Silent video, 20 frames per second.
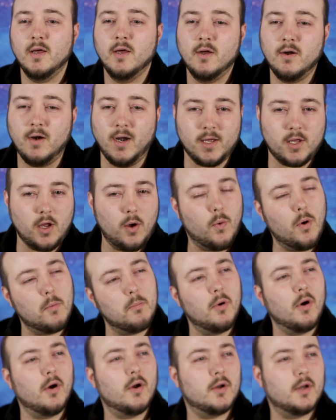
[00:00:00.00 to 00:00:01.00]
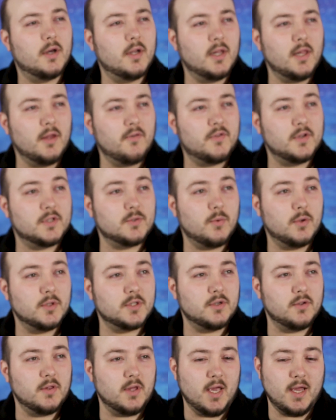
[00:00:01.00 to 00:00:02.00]
Right, I got one more, and I left this one
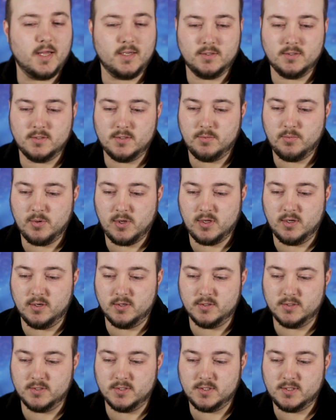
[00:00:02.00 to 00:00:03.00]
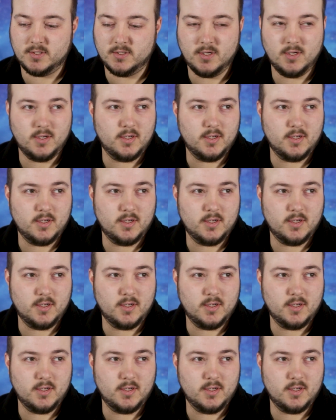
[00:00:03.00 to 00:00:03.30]
till the end because